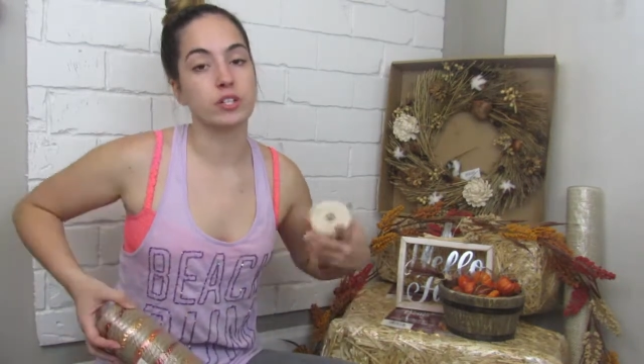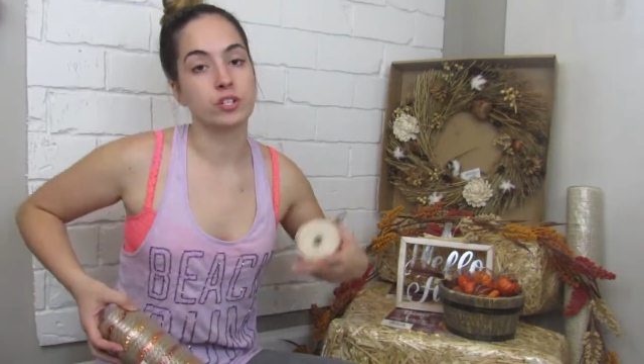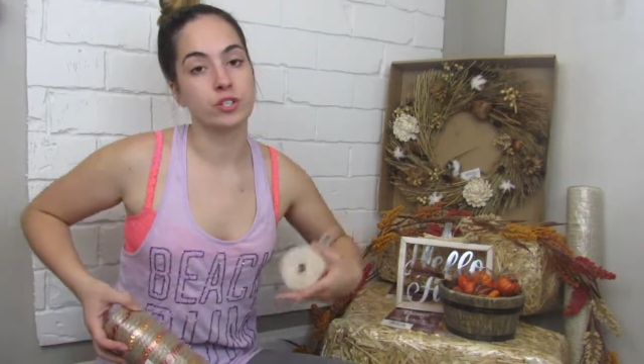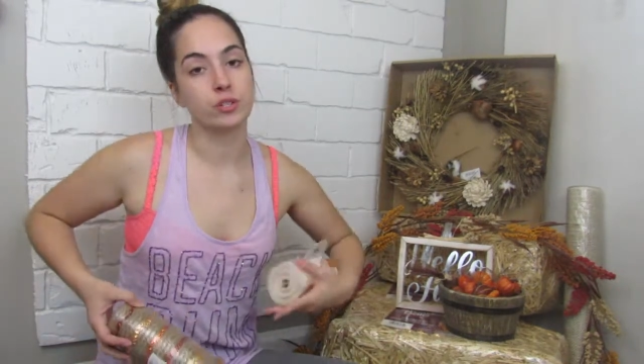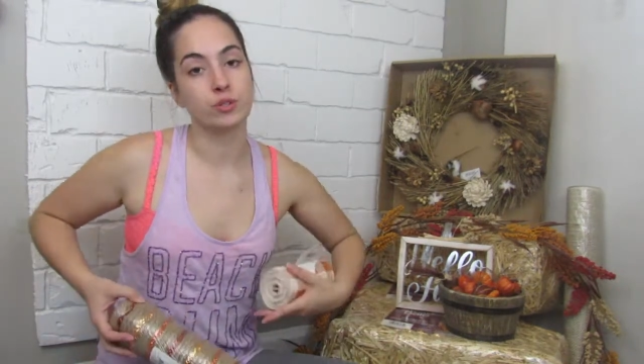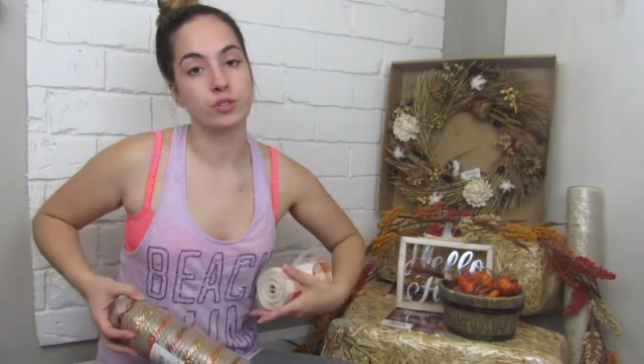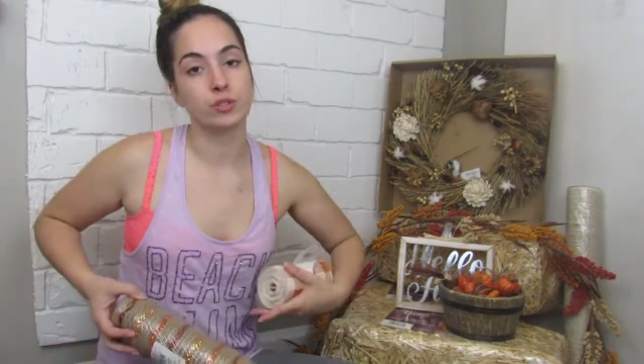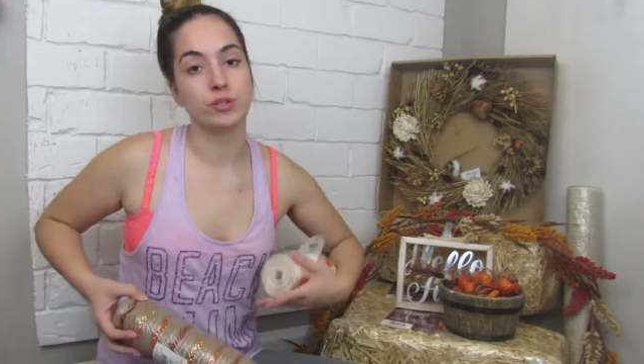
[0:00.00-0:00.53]
to
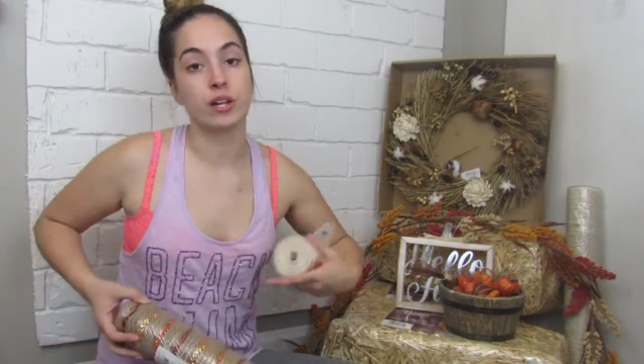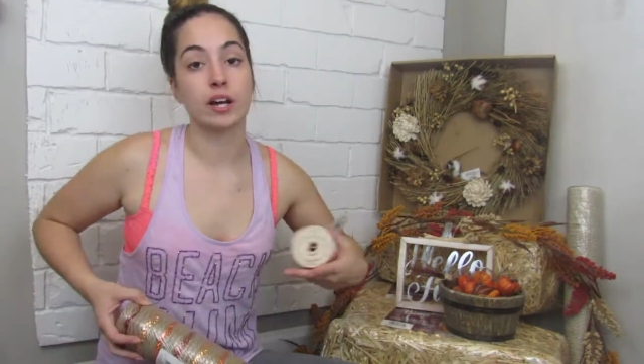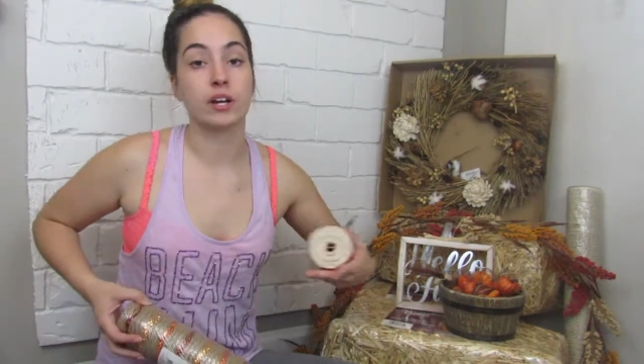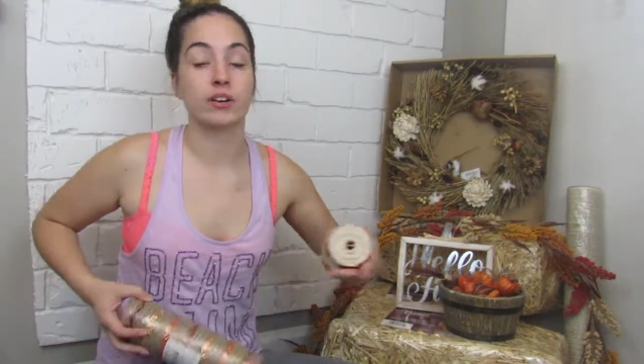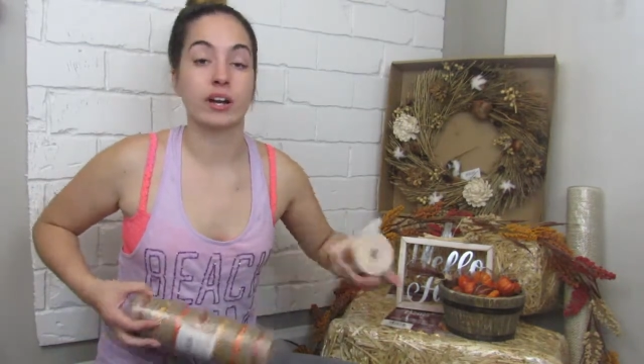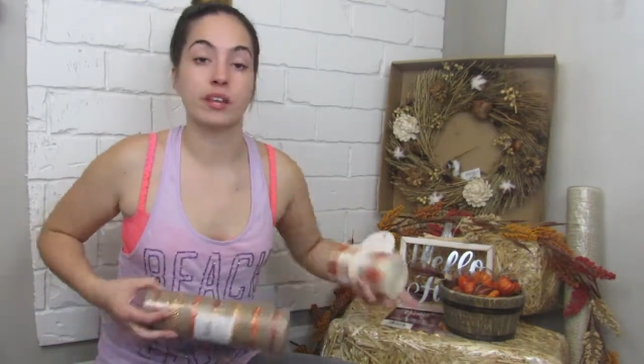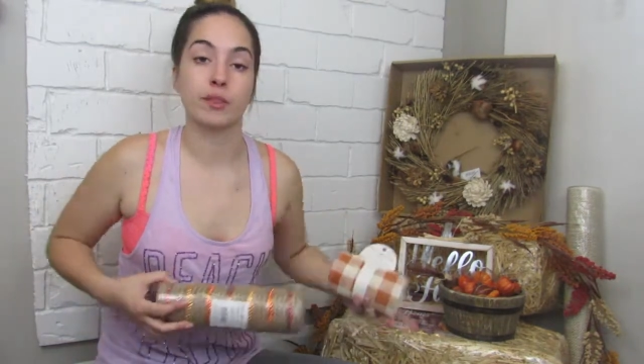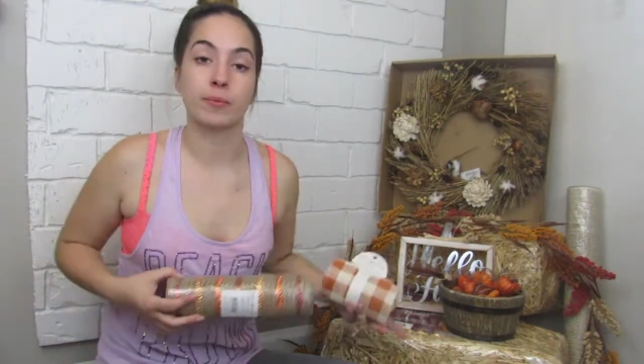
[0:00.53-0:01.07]
do to
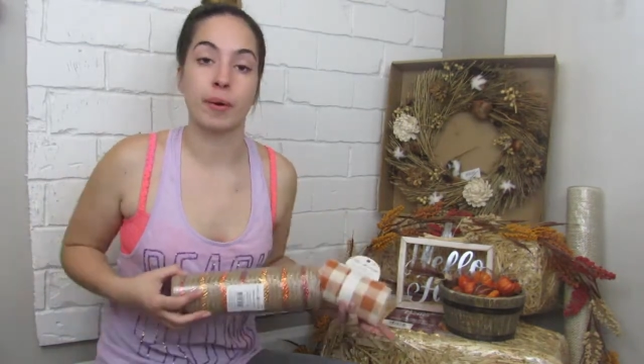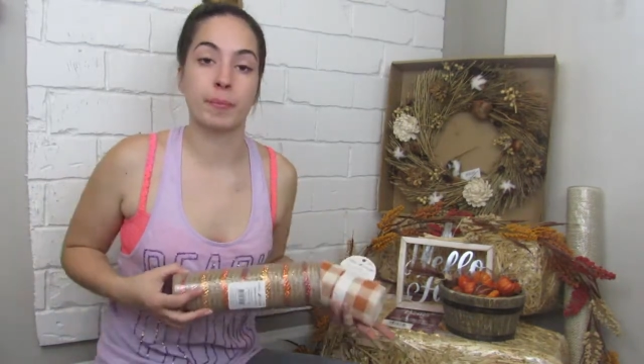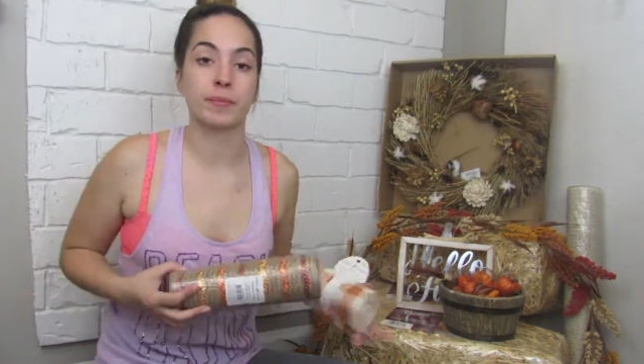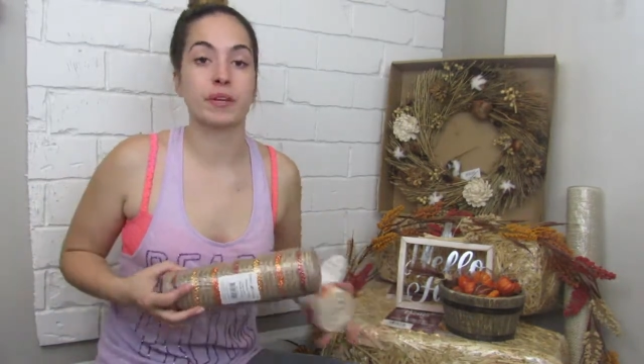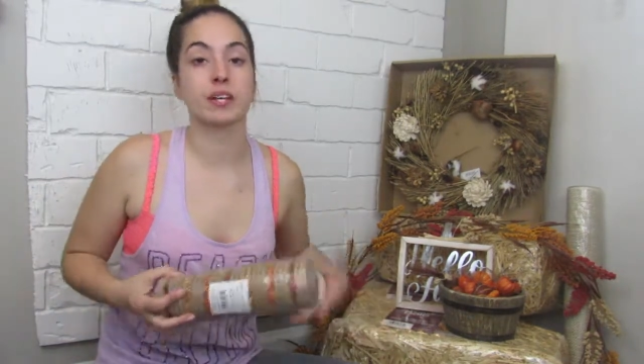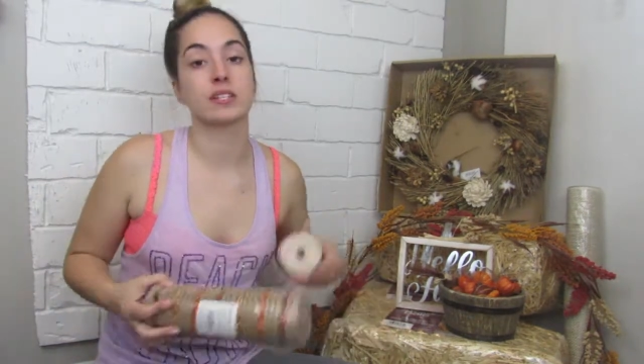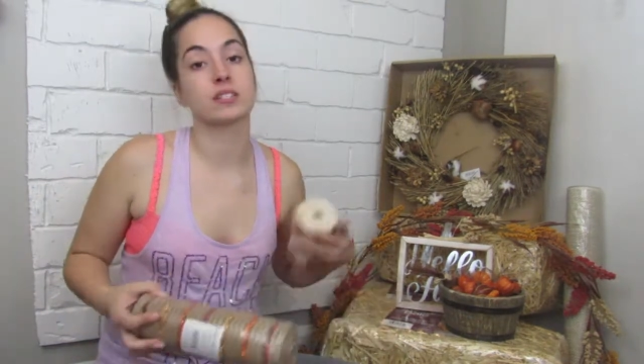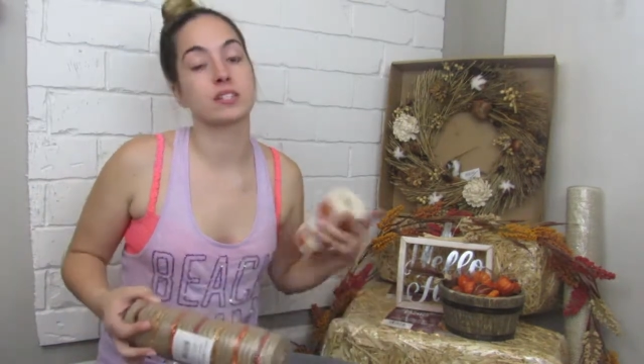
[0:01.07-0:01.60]
decorate the
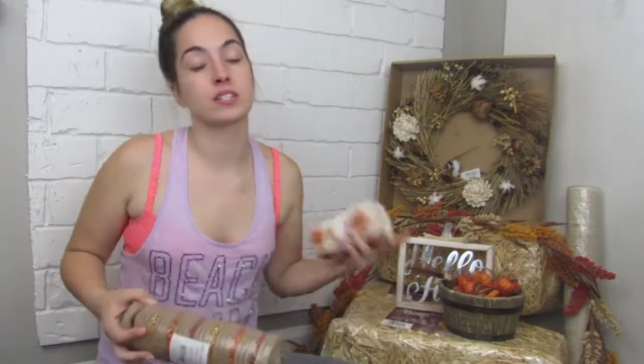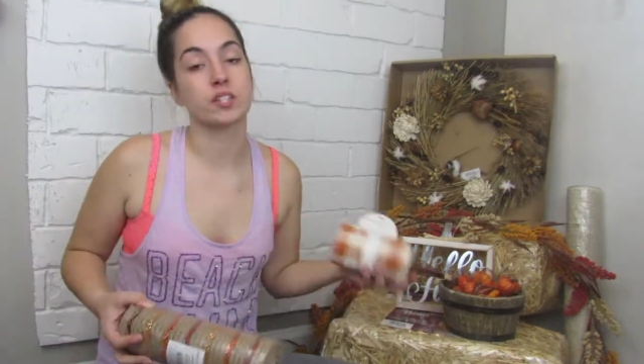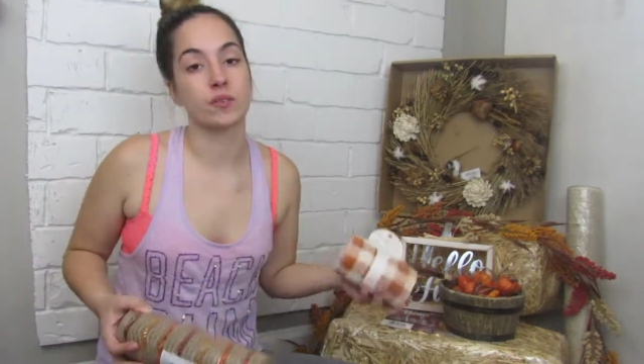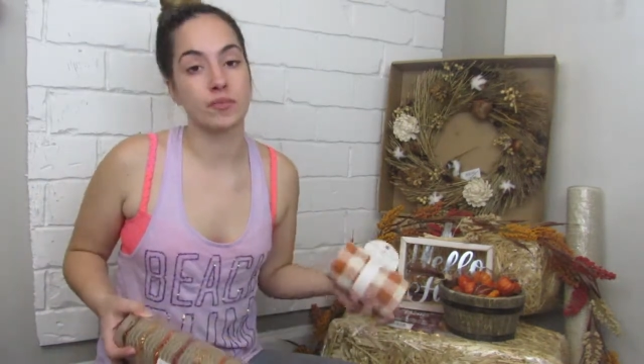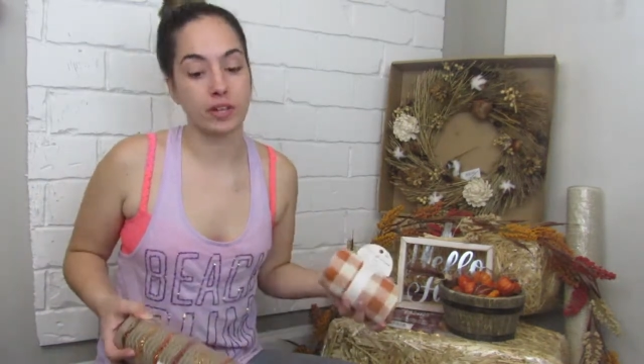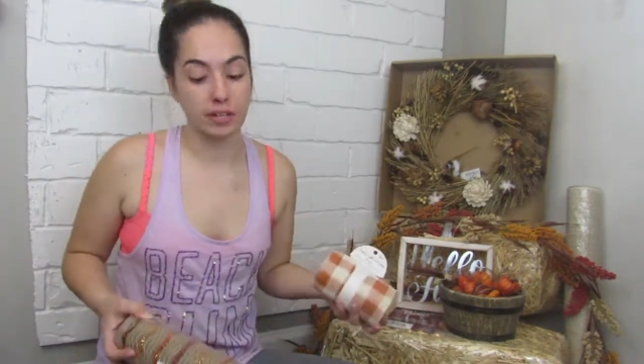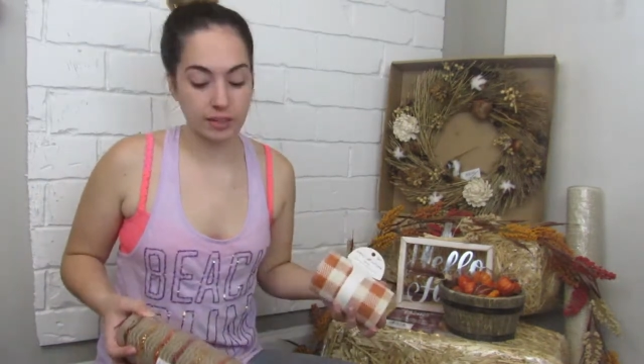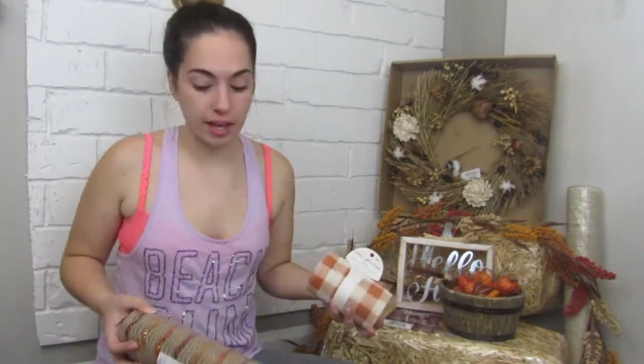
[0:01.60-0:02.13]
pumpkins and stuff
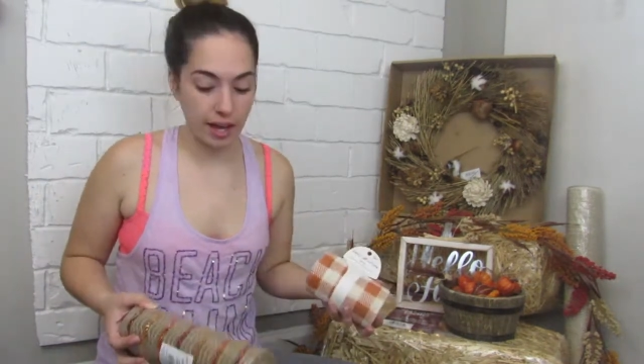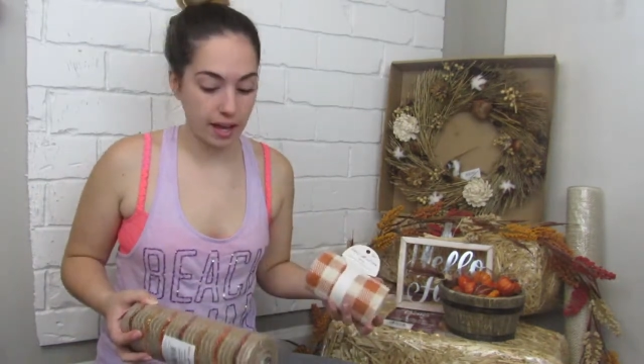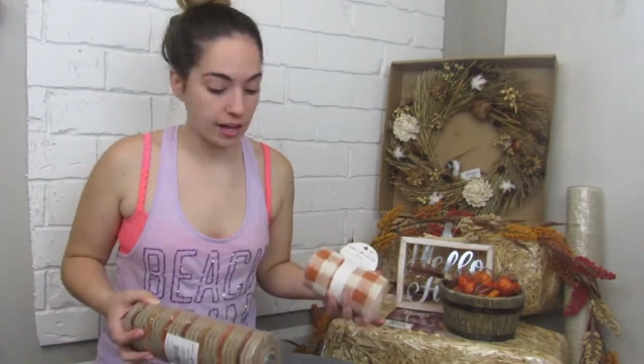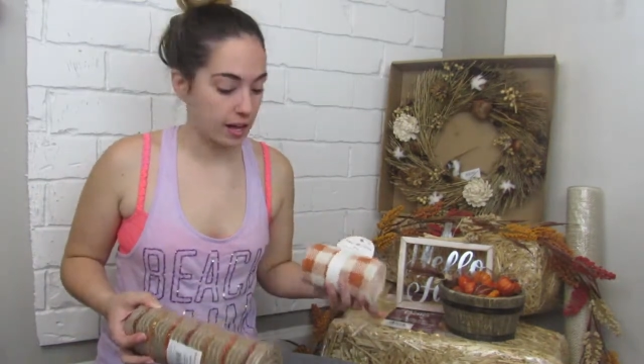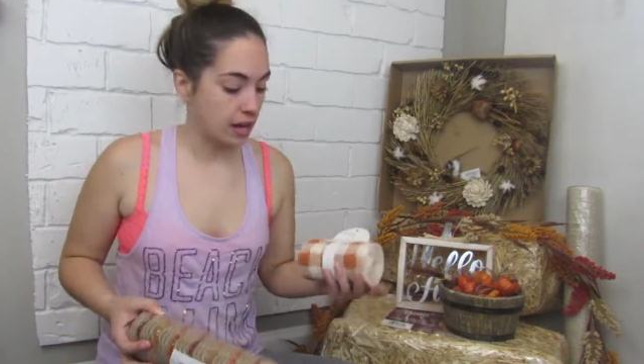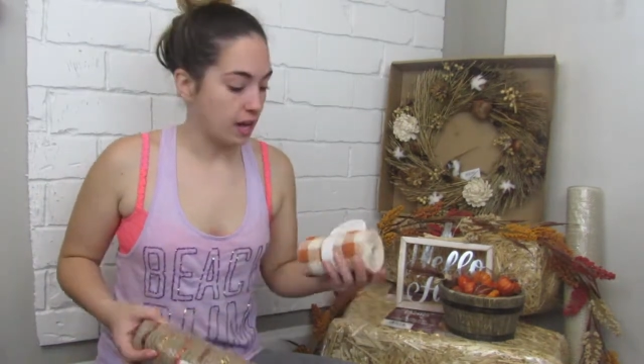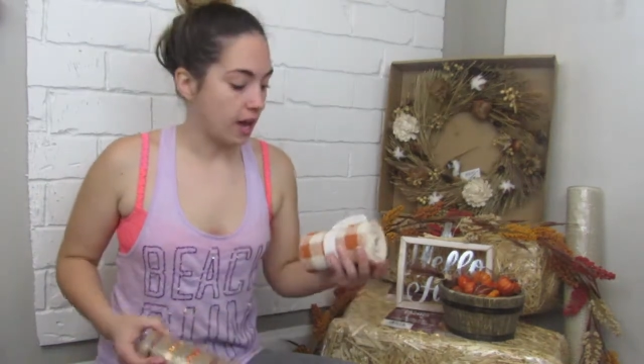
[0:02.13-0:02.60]
like that.